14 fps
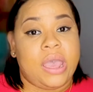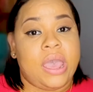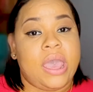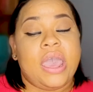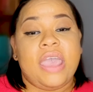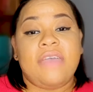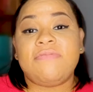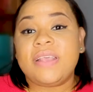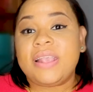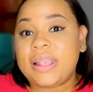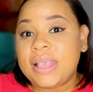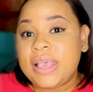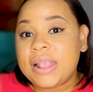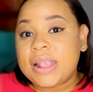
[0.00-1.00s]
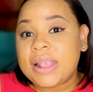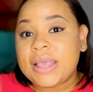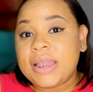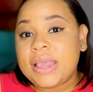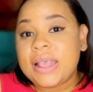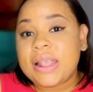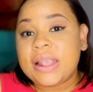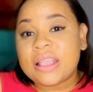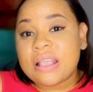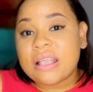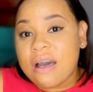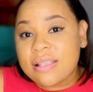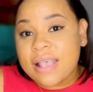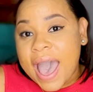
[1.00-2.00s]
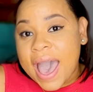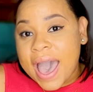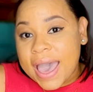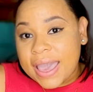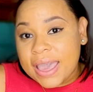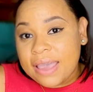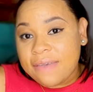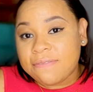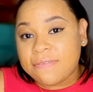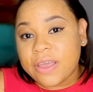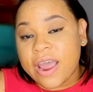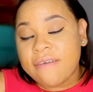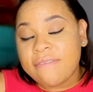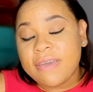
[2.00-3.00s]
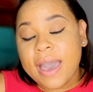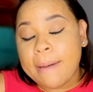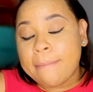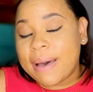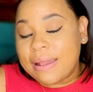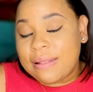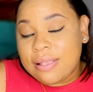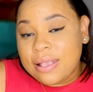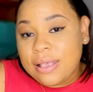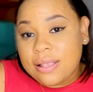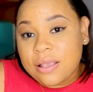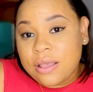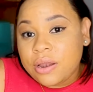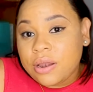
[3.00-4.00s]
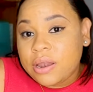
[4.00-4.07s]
If the season is not high, if they're having a bad season,